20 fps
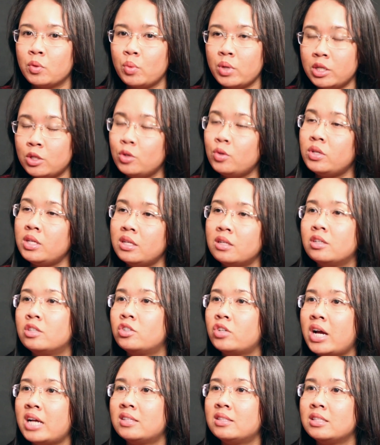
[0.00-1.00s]
We do need to
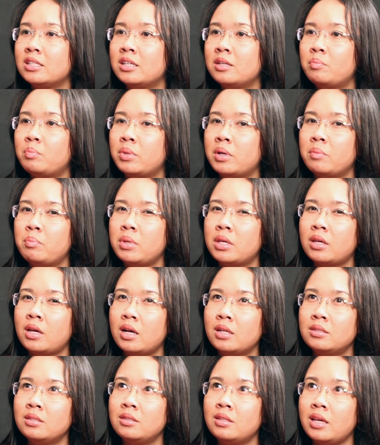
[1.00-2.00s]
address it, but
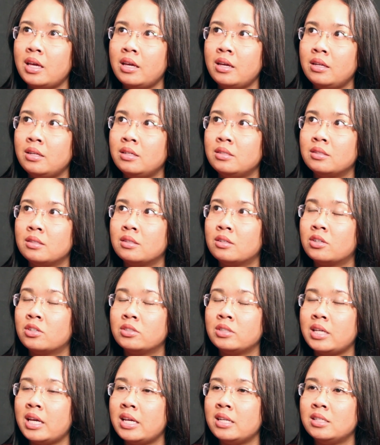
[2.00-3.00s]
because in the 80s and the
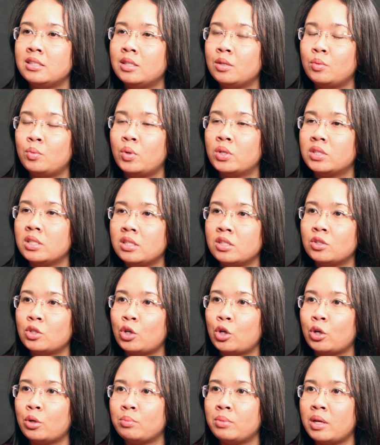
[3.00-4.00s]
early 80s it wasn't a
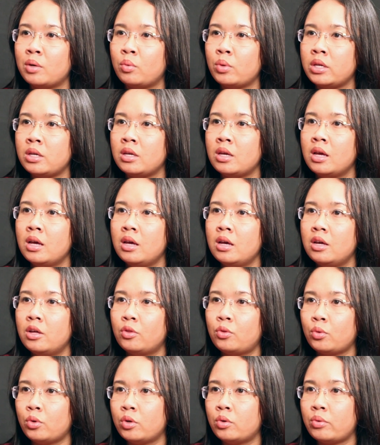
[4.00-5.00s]
term that we
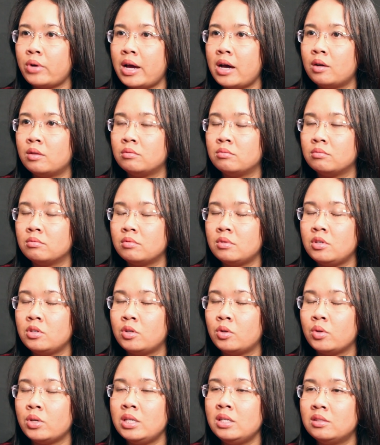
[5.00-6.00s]
threw around, you
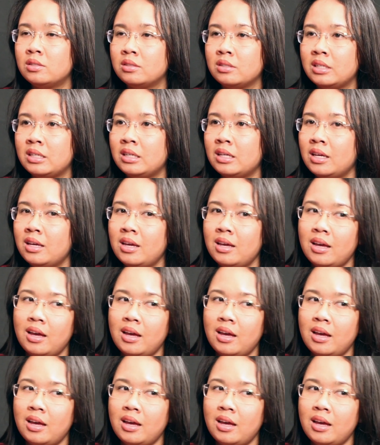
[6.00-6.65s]
know, easily,